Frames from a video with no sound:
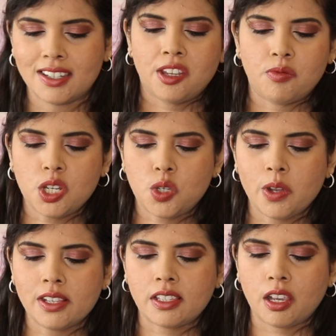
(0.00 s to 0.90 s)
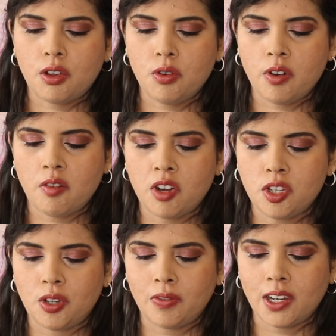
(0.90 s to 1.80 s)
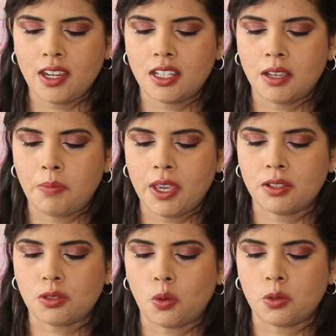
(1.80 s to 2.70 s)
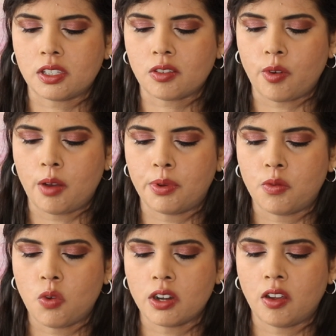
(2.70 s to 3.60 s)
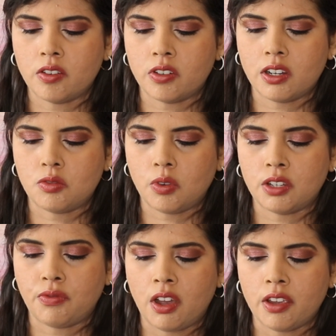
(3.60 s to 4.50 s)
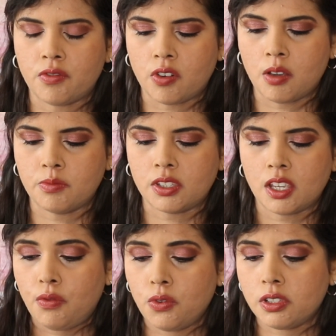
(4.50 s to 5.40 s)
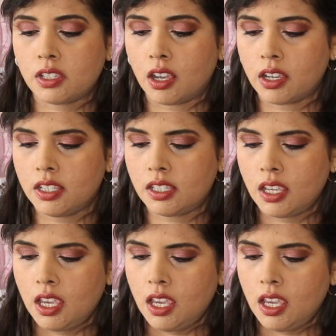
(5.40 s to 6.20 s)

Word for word: The Ritual Sakura Rejuvenating Pink Salt Scrub 125 grams full size